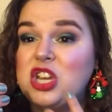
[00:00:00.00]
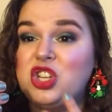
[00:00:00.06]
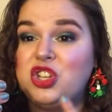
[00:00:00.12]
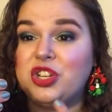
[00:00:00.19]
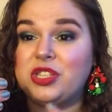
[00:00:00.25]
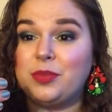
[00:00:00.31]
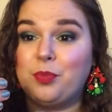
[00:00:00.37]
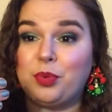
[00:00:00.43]
It
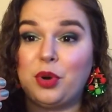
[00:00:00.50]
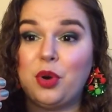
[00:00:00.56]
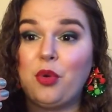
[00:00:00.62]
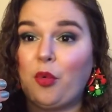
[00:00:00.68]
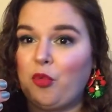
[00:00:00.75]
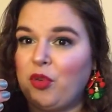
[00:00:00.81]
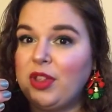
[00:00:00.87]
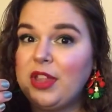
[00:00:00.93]
just
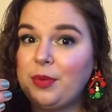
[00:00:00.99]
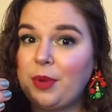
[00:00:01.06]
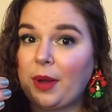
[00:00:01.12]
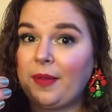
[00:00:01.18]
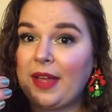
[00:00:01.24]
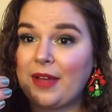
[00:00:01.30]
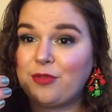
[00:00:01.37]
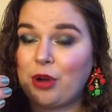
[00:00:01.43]
broke really
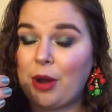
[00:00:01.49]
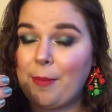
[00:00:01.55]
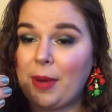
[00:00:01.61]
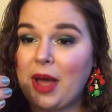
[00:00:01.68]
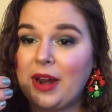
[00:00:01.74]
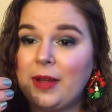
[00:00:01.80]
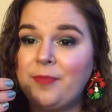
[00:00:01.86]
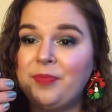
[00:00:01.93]
quickly after I
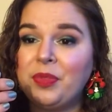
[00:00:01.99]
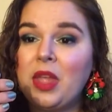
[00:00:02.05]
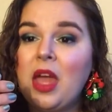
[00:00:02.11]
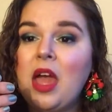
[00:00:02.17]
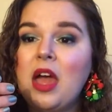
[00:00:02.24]
bought it.